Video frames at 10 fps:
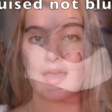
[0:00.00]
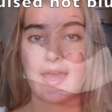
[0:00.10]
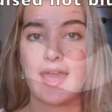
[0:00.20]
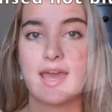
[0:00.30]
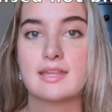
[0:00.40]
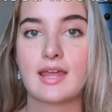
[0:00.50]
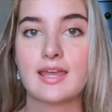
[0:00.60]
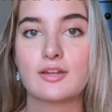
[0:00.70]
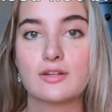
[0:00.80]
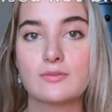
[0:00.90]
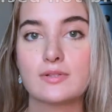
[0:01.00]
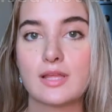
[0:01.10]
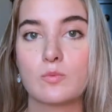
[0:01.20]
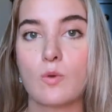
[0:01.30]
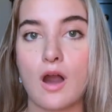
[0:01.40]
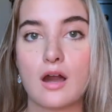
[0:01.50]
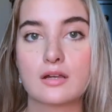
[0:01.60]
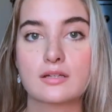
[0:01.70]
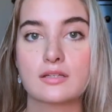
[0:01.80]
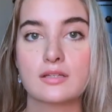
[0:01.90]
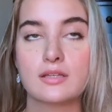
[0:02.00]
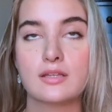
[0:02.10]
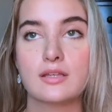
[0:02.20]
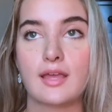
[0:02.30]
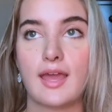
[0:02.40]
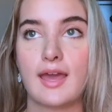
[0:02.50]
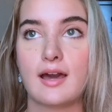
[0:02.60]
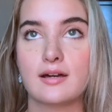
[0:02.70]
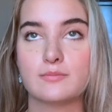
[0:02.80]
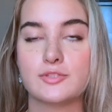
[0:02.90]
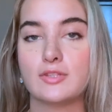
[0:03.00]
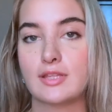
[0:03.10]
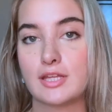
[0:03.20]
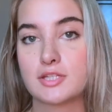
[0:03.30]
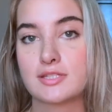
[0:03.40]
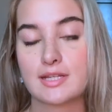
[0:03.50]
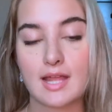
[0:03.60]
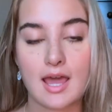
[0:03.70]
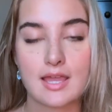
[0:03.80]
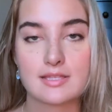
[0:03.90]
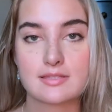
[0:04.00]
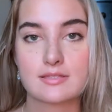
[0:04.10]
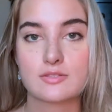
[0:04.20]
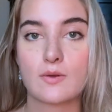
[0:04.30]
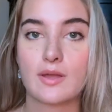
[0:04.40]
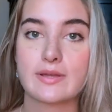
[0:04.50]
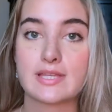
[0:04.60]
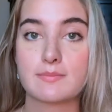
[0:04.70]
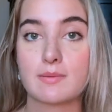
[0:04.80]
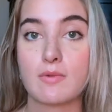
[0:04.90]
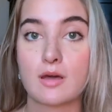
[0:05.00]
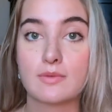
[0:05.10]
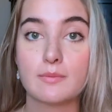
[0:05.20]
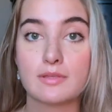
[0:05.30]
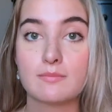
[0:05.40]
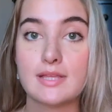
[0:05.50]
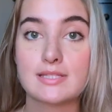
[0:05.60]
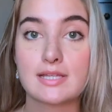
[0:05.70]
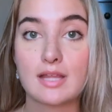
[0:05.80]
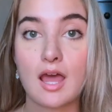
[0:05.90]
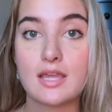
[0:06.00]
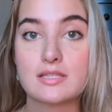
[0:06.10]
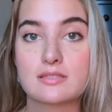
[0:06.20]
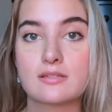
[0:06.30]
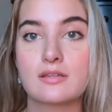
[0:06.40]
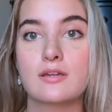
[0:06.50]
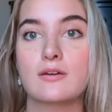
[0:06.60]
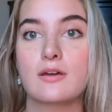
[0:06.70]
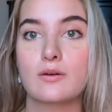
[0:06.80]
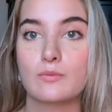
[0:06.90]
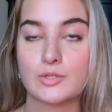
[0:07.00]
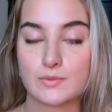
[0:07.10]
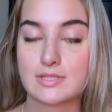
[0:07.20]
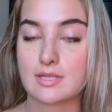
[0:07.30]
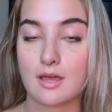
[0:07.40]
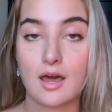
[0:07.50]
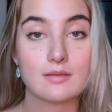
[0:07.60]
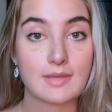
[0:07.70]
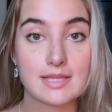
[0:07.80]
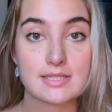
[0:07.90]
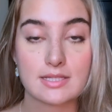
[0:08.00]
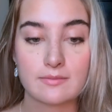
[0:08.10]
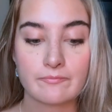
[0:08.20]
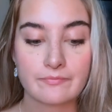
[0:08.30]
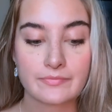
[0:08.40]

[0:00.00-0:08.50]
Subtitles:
And I couldn't really walk to the kitchen to get ice, so I always had my mom helping me to get ice, which was amazing.